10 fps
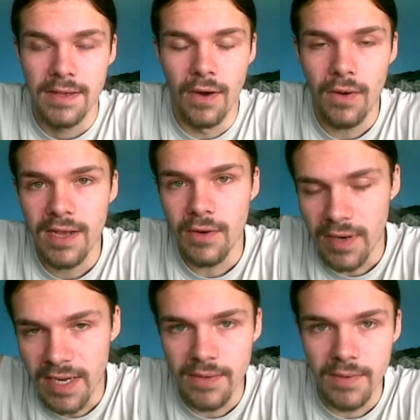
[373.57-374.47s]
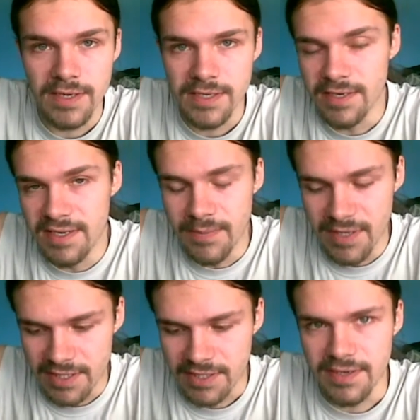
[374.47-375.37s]
All I really wanted to
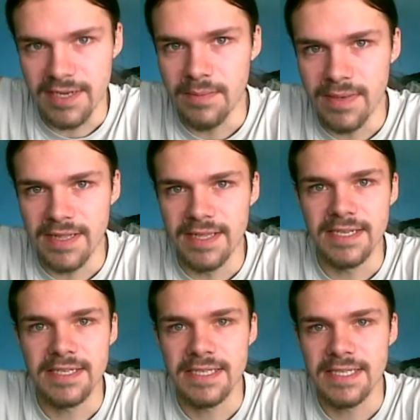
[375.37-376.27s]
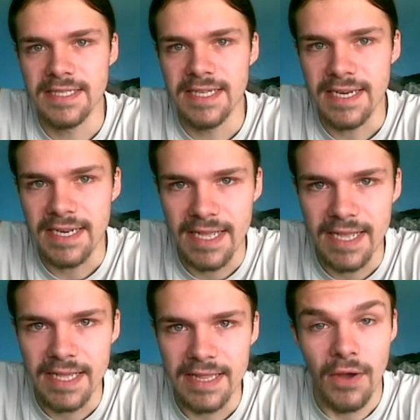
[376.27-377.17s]
demonstrate by this is that
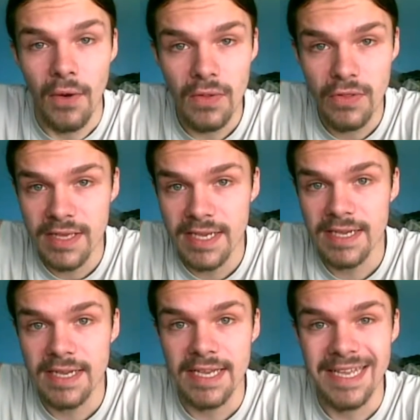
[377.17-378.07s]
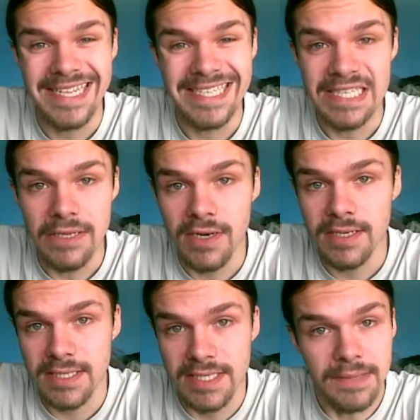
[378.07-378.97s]
the whole thing is not
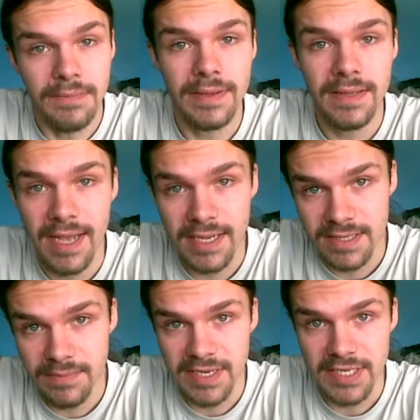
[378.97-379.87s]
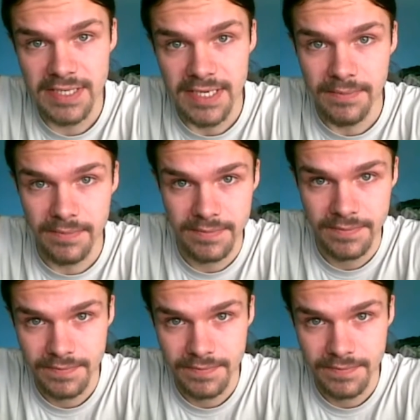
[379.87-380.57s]
as simple as it may seem.